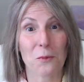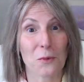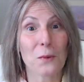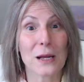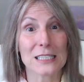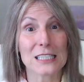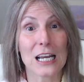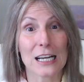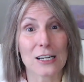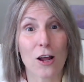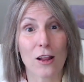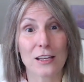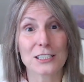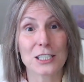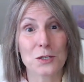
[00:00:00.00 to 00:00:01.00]
when
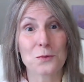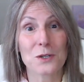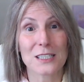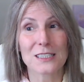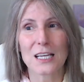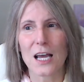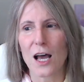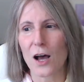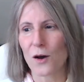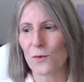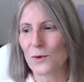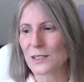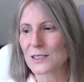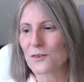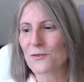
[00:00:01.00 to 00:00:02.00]
technology was
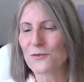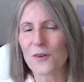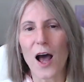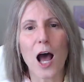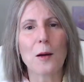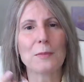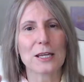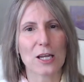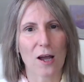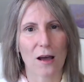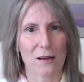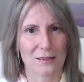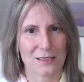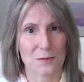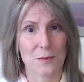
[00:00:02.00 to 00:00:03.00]
was far
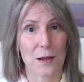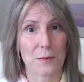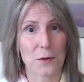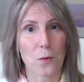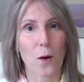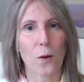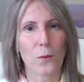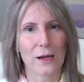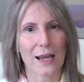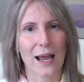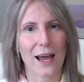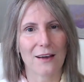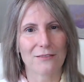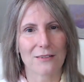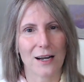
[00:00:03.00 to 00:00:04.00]
beyond maybe what we
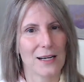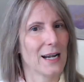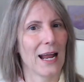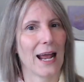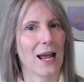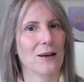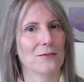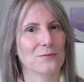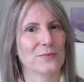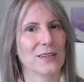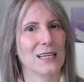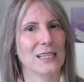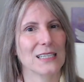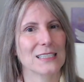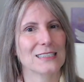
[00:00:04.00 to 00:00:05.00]
have right now
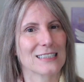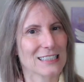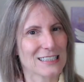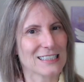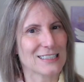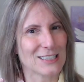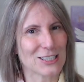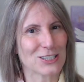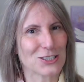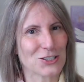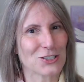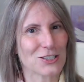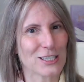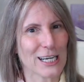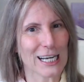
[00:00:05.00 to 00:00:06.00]
at least this is the
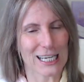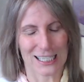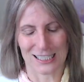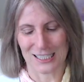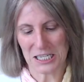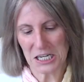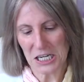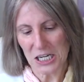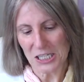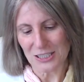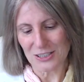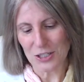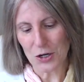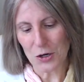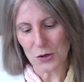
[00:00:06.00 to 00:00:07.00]
story
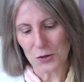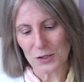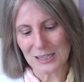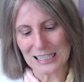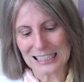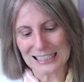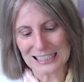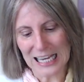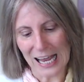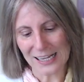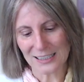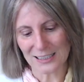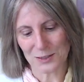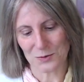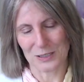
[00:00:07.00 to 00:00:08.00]
so the
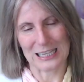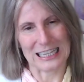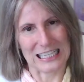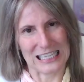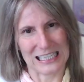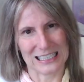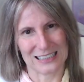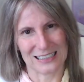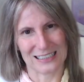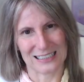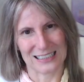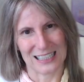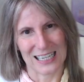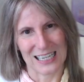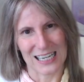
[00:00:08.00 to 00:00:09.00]
sense with
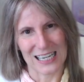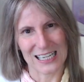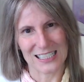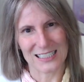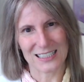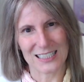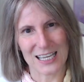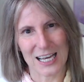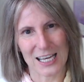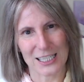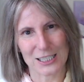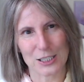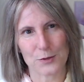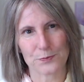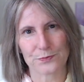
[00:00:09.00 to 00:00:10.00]
this is
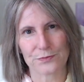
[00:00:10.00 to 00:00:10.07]
that